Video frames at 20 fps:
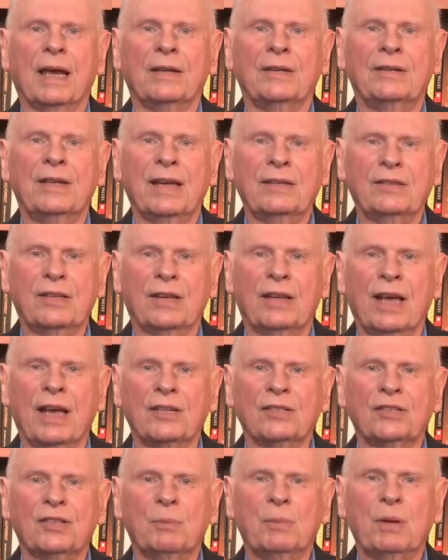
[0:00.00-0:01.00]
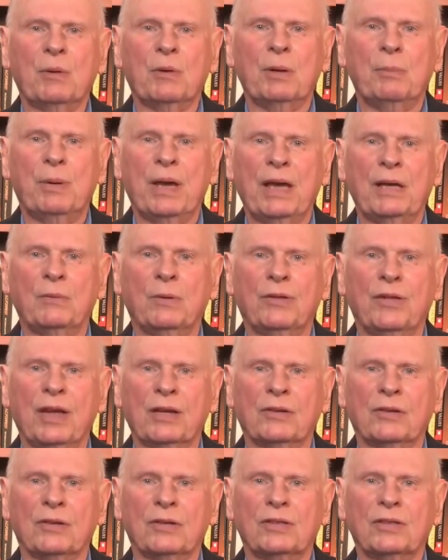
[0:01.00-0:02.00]
and debt that has to be repaid with
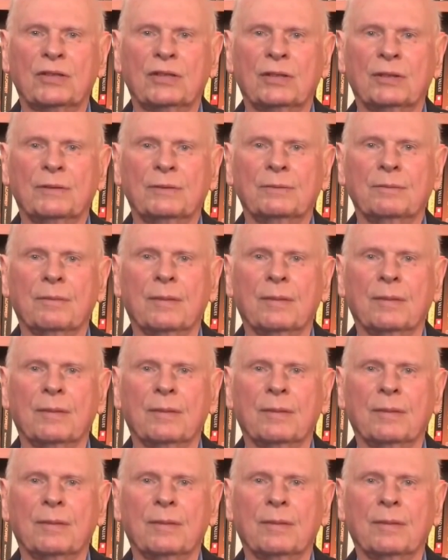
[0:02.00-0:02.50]
interest,